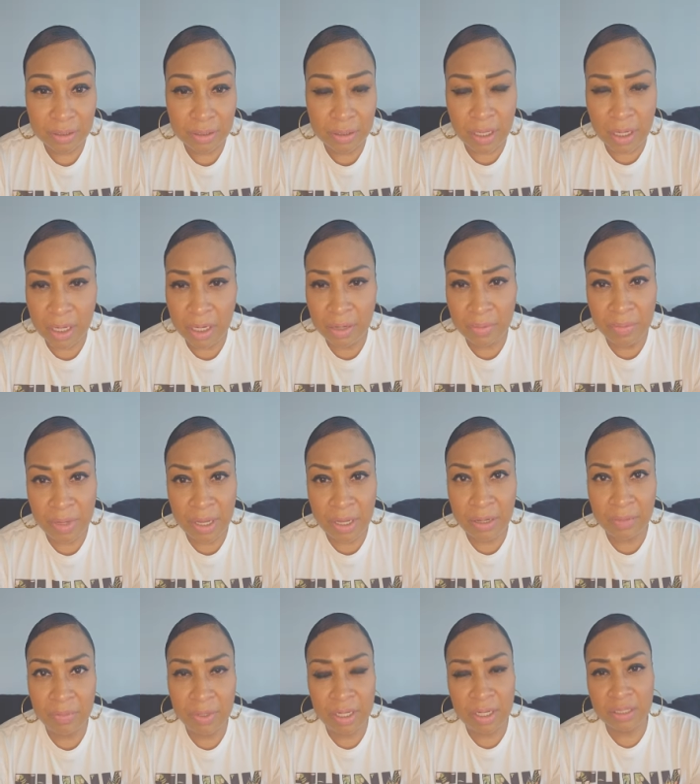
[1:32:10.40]
Yeah,
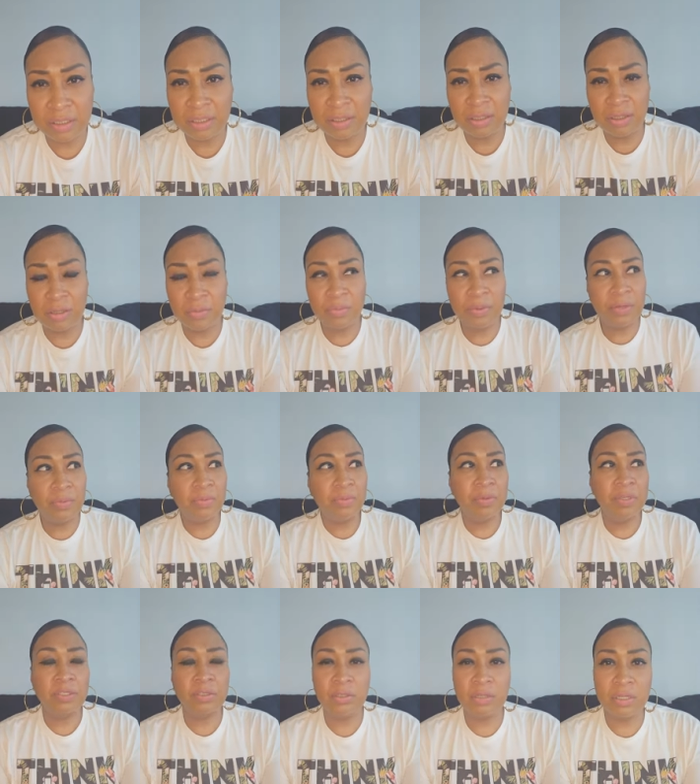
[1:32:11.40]
man, because you know people
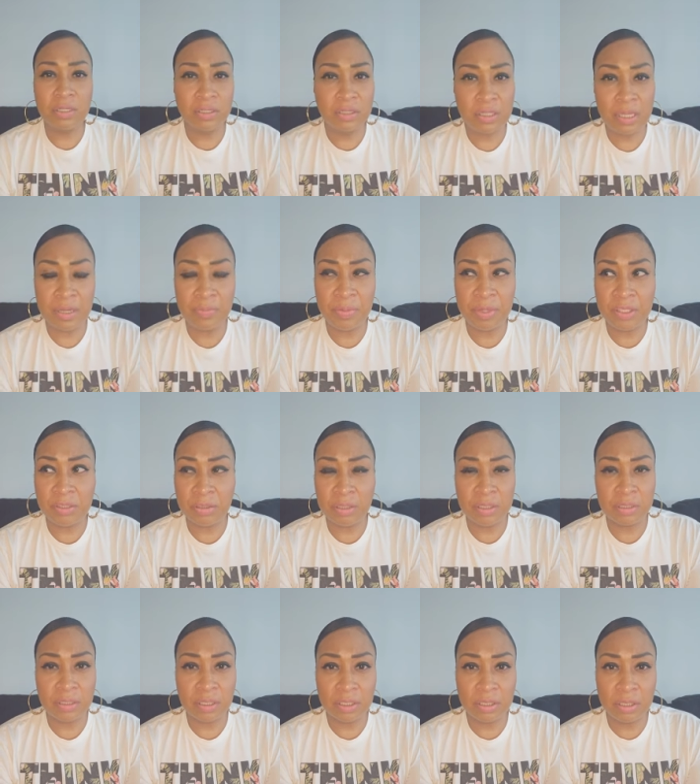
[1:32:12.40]
be talking, they be
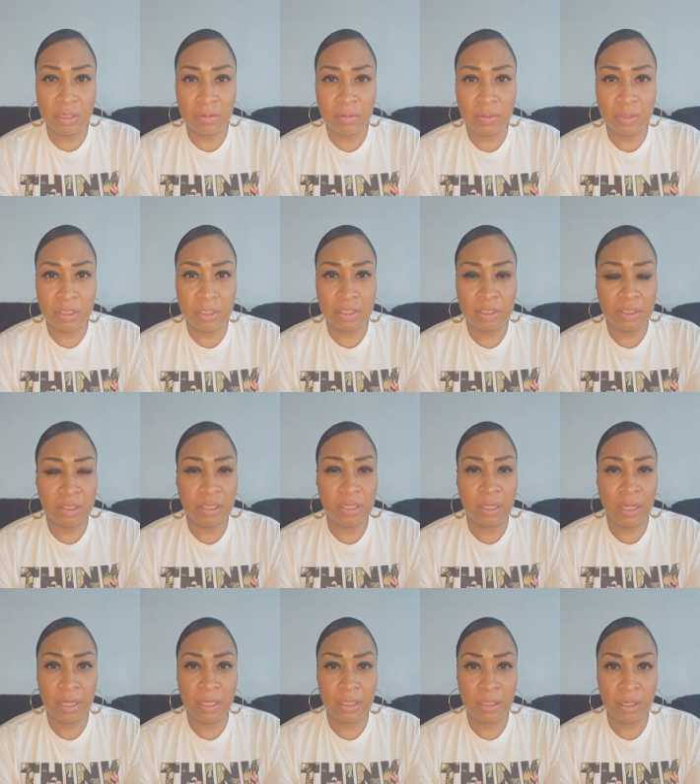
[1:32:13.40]
talking a good one and shit.
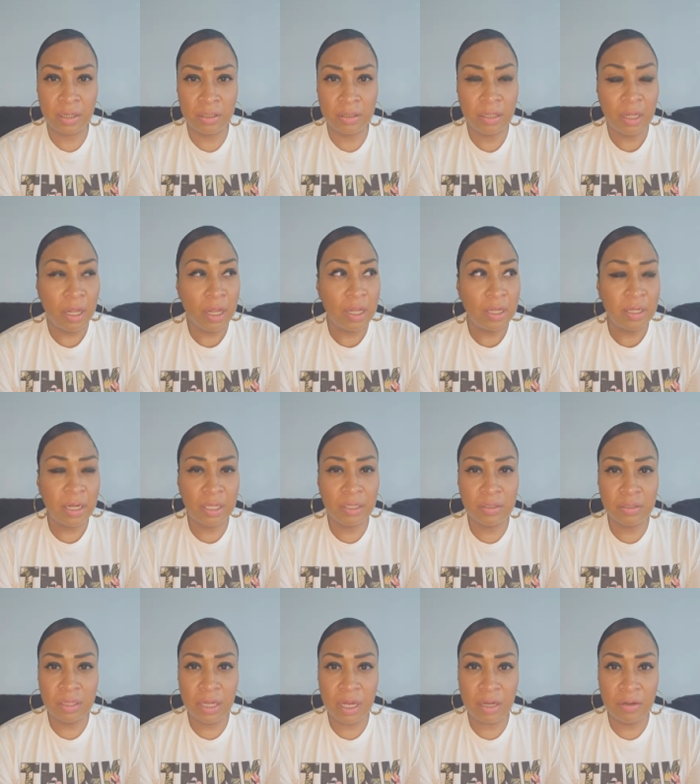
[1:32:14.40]
Like, yo, like
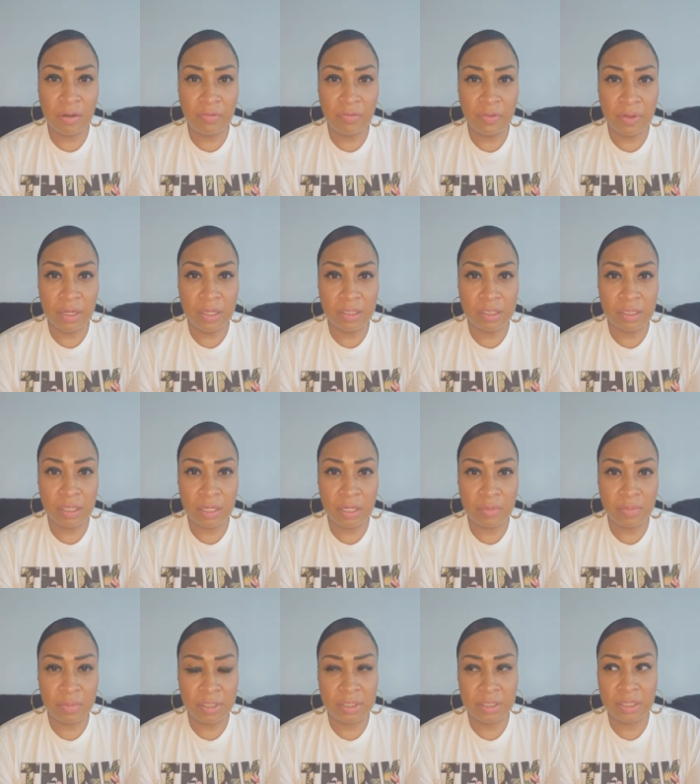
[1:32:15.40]
you're not gonna fucking see
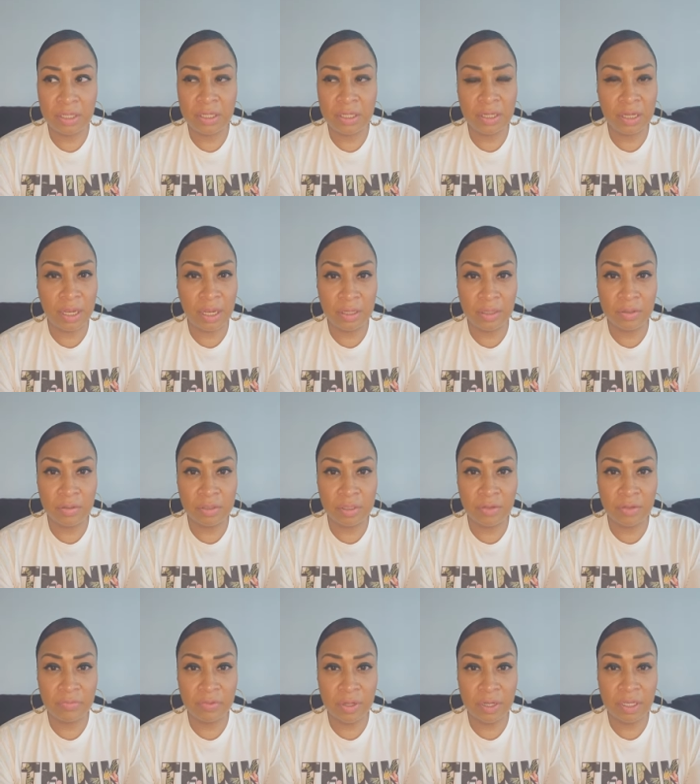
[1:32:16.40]
them and shit. Like, you
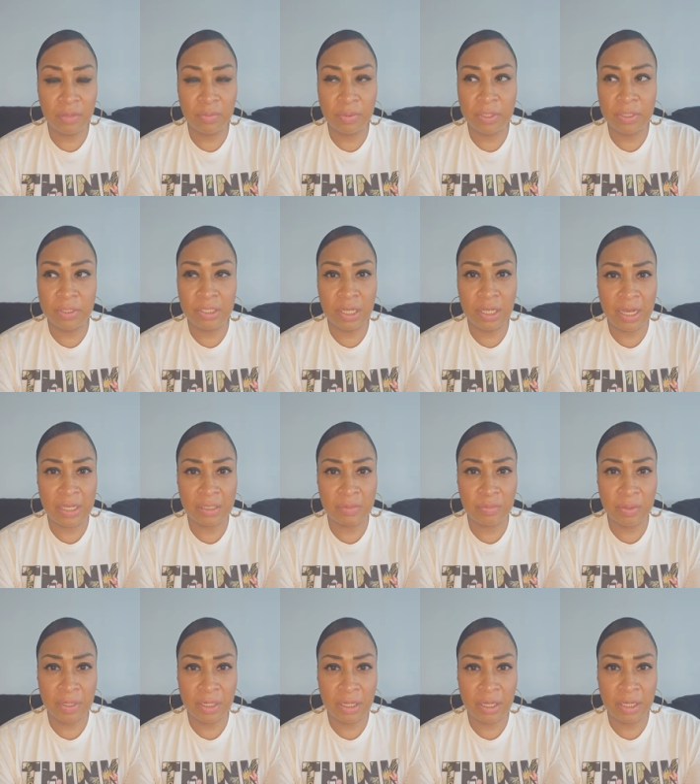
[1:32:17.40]
some fucking pussy ass,
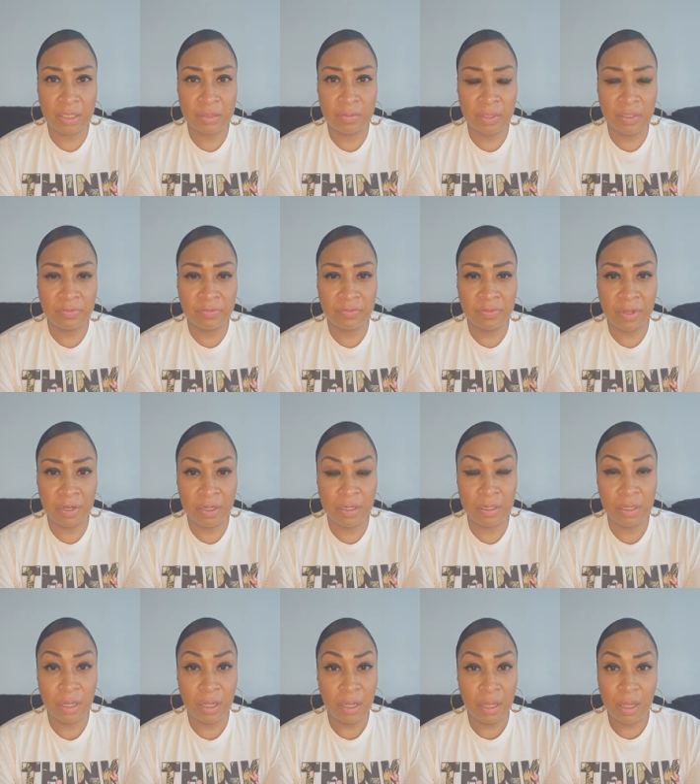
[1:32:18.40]
punk ass motherfucker.
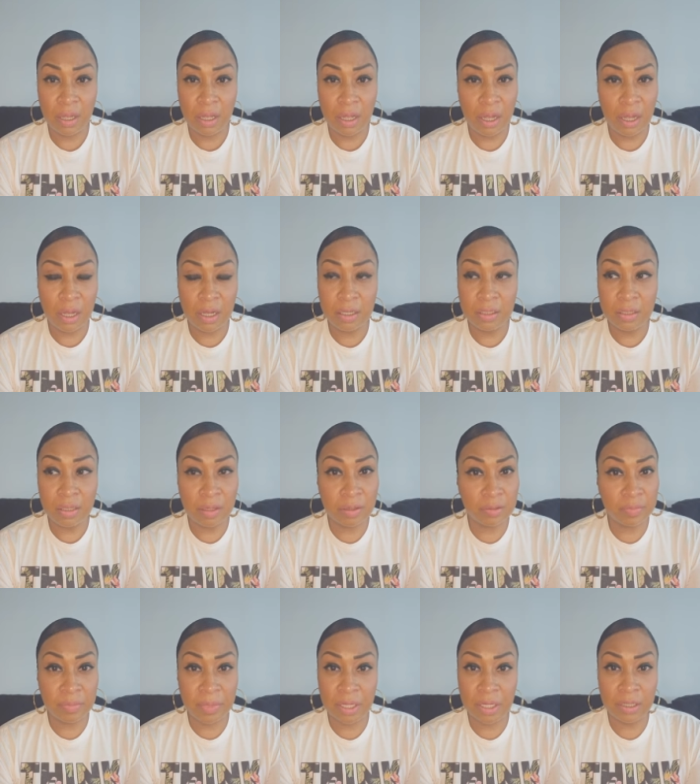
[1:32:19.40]
I don't know,
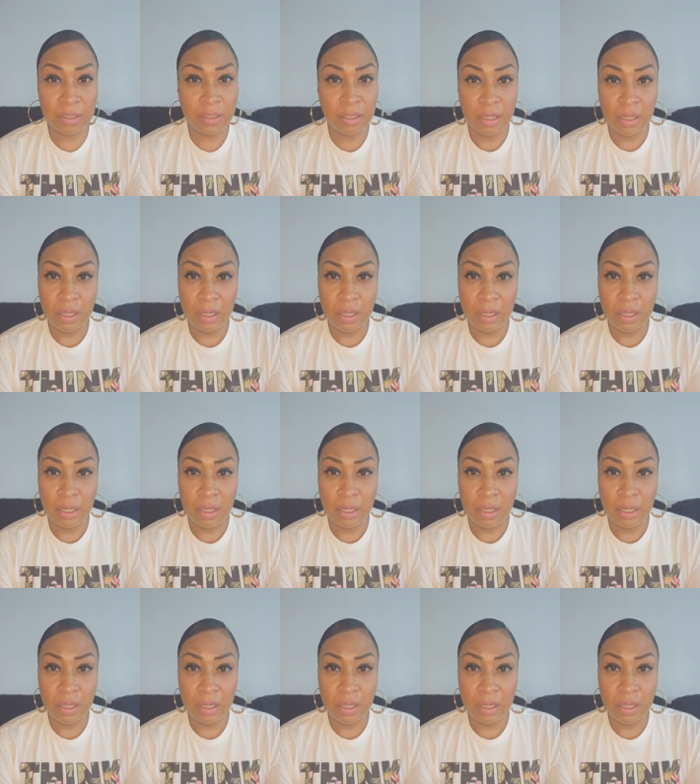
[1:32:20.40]
man.